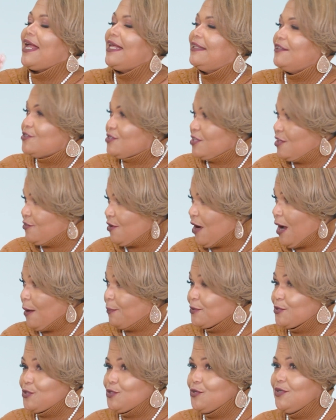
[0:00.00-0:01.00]
and there's other
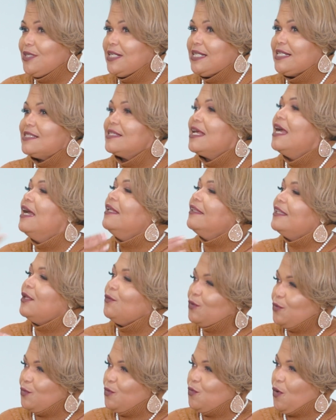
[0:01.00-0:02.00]
opportunities, then
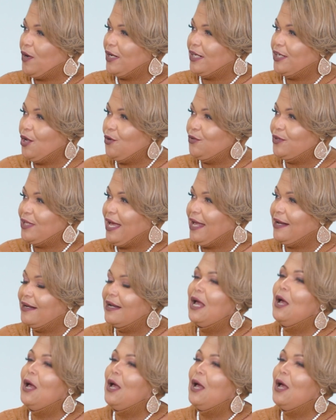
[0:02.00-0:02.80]
we would want to know that.